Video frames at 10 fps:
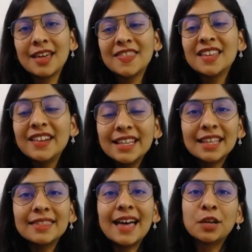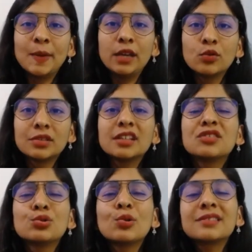the reason that we use it.
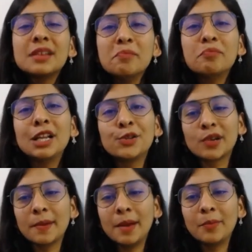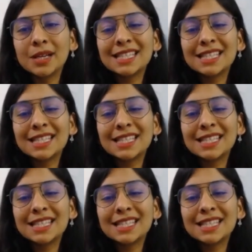It's so simple to remember.